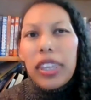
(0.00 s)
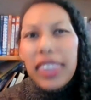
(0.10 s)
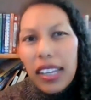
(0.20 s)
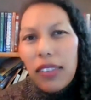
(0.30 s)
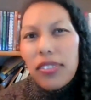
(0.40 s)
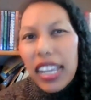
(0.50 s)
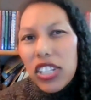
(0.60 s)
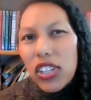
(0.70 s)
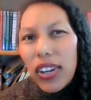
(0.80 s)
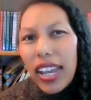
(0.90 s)
We think of
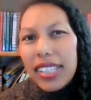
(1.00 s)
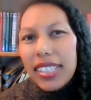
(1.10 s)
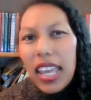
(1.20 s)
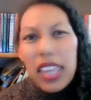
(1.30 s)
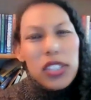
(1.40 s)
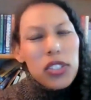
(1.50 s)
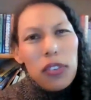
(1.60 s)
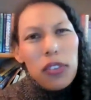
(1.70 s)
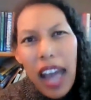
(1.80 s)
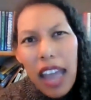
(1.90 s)
nature as the
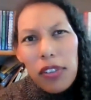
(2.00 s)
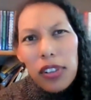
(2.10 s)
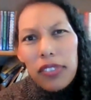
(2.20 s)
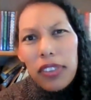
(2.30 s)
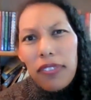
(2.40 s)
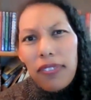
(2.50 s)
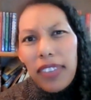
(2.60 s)
survival of the